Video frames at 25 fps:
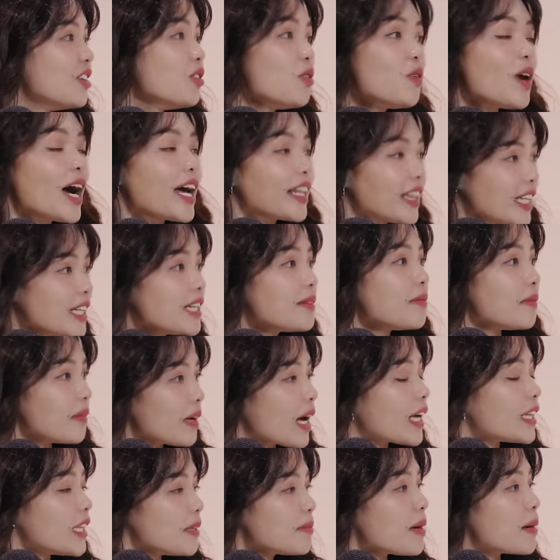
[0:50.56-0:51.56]
No, I
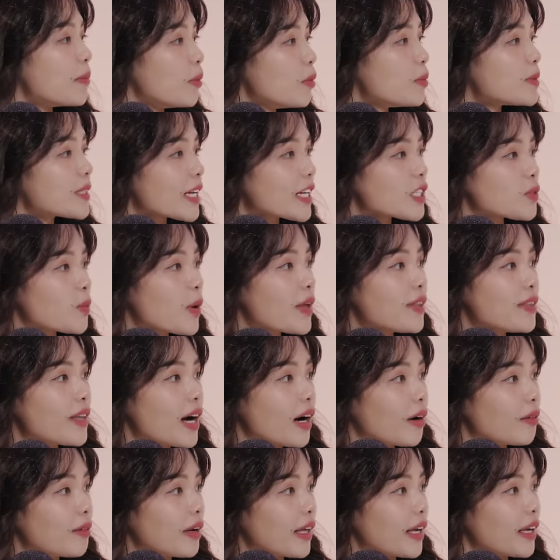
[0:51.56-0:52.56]
think my boob size went
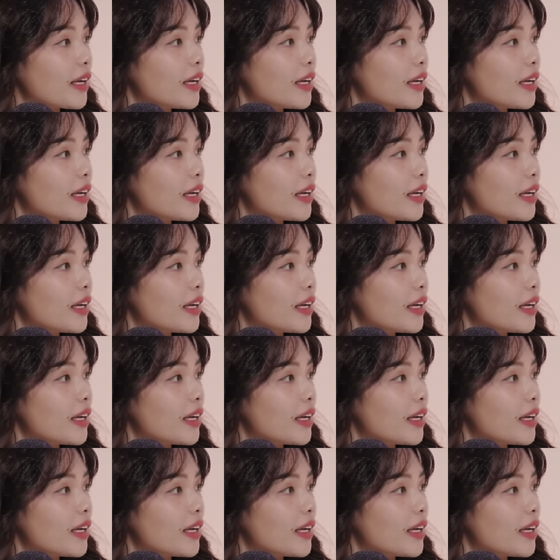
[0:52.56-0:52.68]
down.